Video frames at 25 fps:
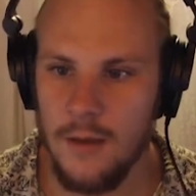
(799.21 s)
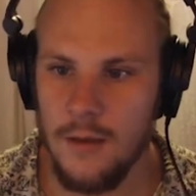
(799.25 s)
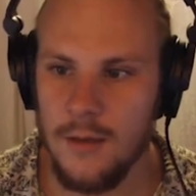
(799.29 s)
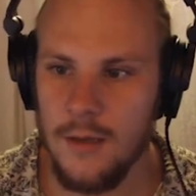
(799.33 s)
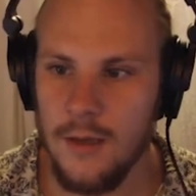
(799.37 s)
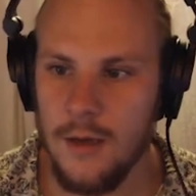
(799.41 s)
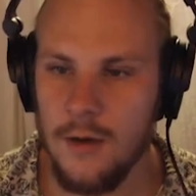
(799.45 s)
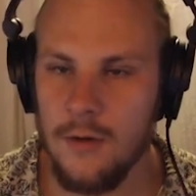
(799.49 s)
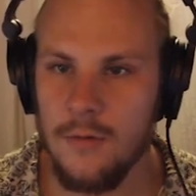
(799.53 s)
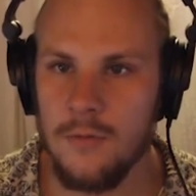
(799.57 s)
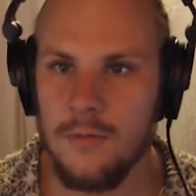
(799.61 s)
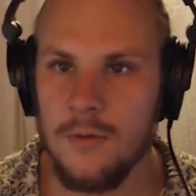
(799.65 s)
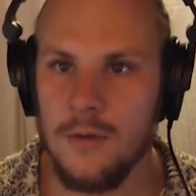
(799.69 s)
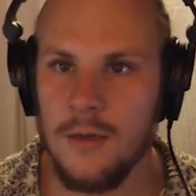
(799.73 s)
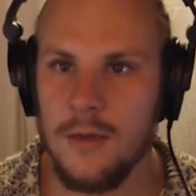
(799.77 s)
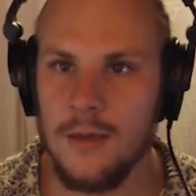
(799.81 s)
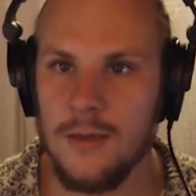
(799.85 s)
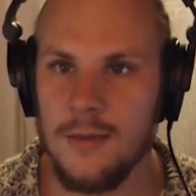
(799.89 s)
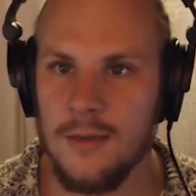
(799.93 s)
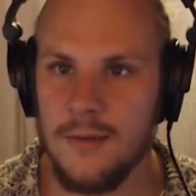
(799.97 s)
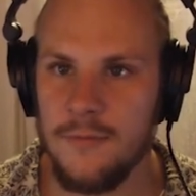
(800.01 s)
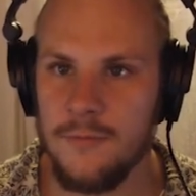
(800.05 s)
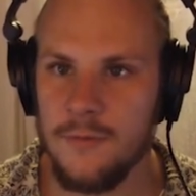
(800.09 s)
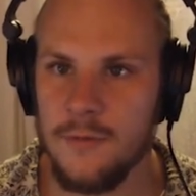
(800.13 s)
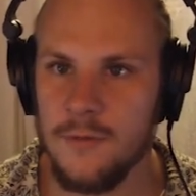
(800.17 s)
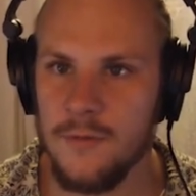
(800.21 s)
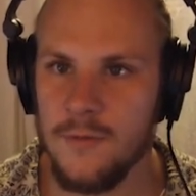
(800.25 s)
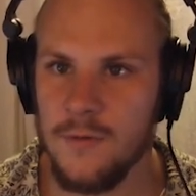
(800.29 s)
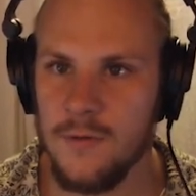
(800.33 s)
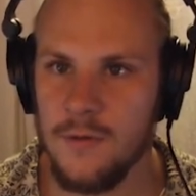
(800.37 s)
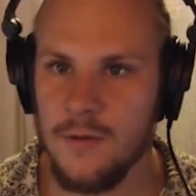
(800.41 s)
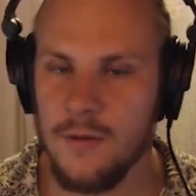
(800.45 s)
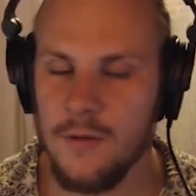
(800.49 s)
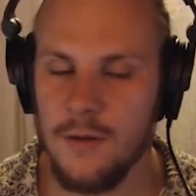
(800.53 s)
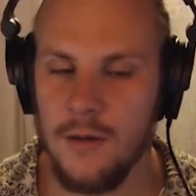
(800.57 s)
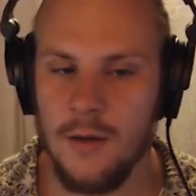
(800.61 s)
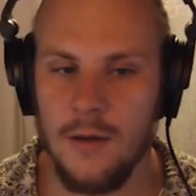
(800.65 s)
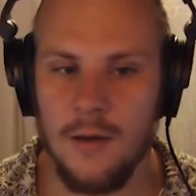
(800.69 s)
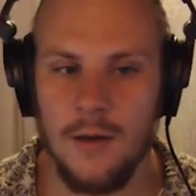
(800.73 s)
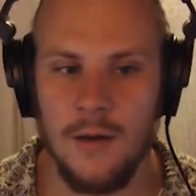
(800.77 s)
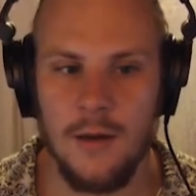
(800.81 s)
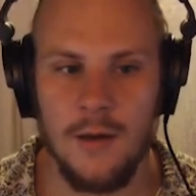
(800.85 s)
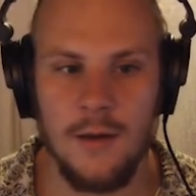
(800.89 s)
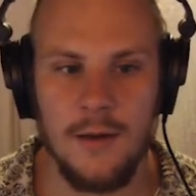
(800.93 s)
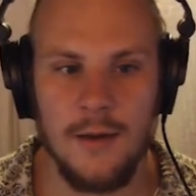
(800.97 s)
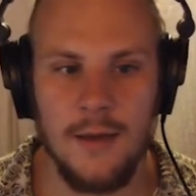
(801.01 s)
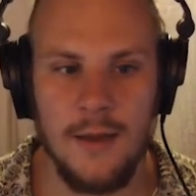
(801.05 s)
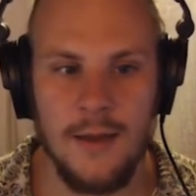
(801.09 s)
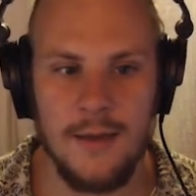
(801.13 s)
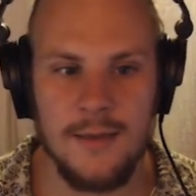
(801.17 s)
Now, a different
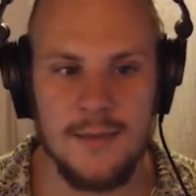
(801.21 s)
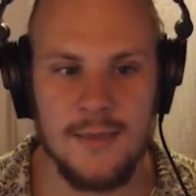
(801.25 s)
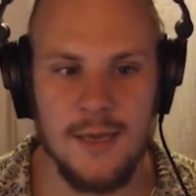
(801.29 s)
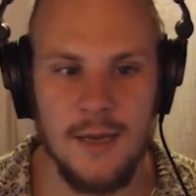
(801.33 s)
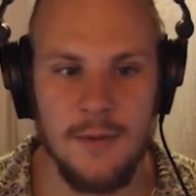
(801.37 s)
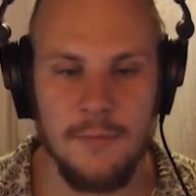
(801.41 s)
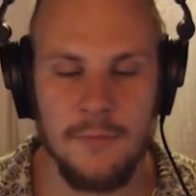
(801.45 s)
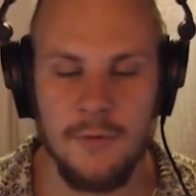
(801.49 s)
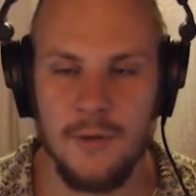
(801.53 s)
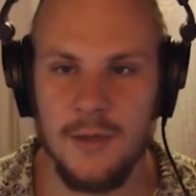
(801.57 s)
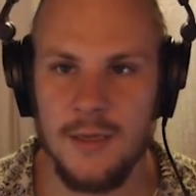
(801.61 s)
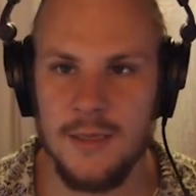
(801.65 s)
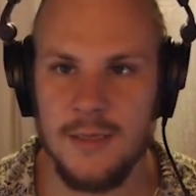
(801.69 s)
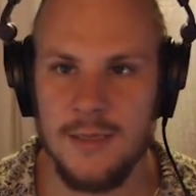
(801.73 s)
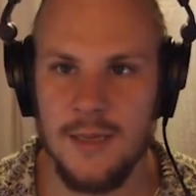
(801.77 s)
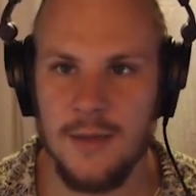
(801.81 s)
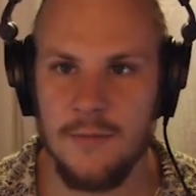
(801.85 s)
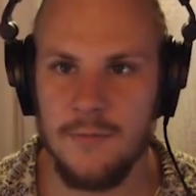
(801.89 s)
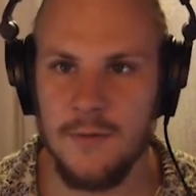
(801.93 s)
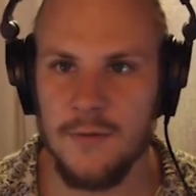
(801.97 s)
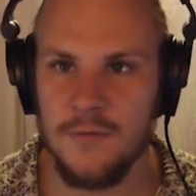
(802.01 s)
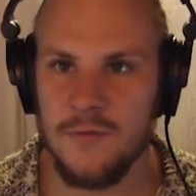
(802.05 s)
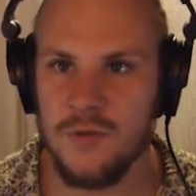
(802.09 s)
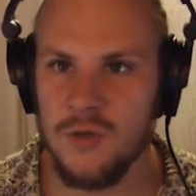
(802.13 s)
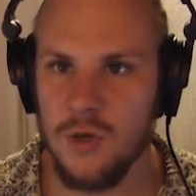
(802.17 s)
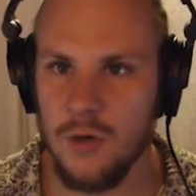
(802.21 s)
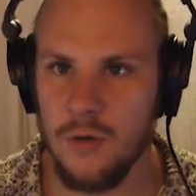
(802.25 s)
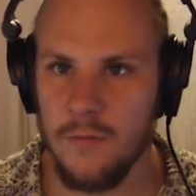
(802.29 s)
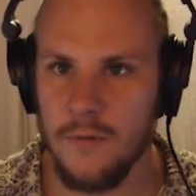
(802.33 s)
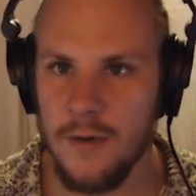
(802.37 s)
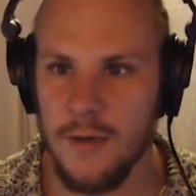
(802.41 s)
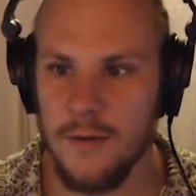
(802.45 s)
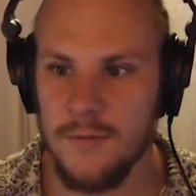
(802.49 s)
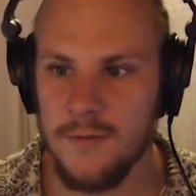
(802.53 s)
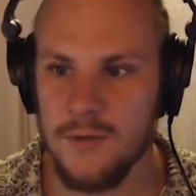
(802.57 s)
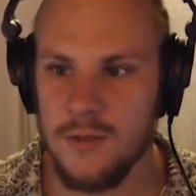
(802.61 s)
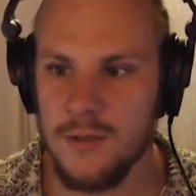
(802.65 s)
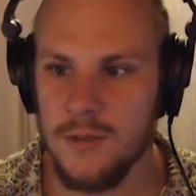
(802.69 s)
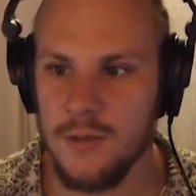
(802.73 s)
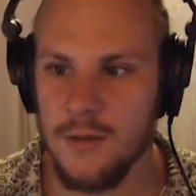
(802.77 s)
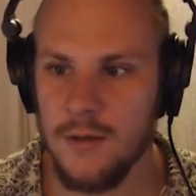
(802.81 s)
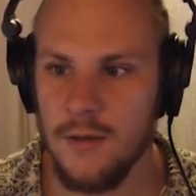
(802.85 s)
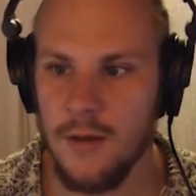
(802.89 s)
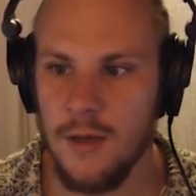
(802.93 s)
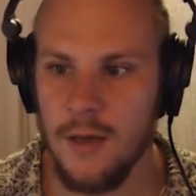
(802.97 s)
example is that with saw waves.